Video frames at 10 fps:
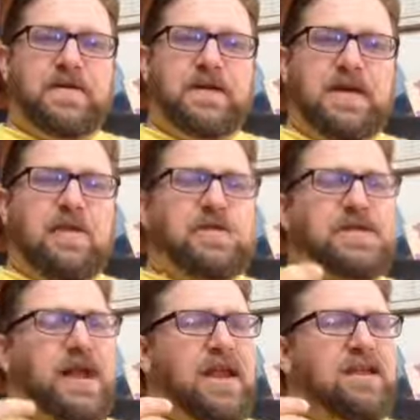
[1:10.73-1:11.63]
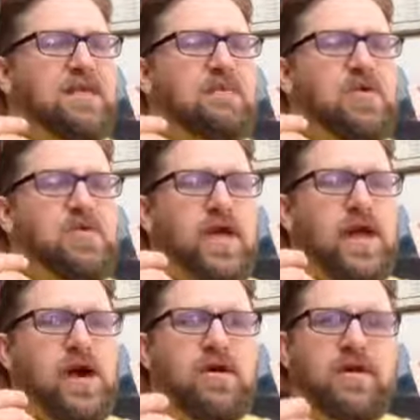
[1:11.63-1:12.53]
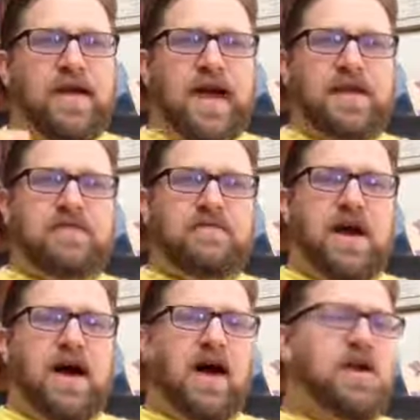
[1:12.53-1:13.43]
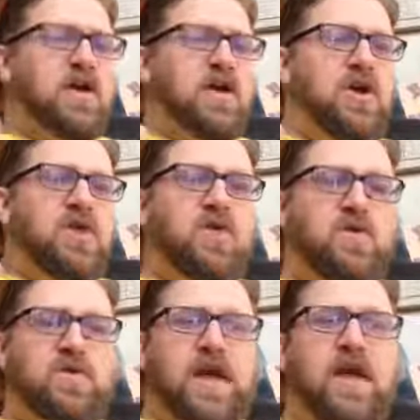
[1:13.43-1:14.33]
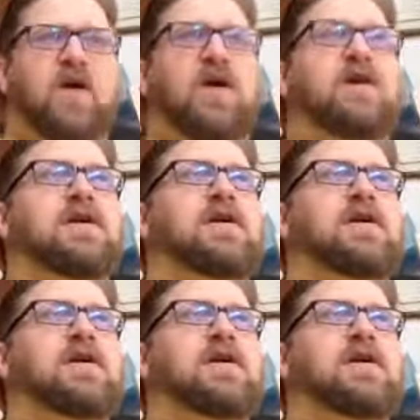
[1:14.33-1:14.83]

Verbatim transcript: He was telling them who they are in the eyes of God, who they are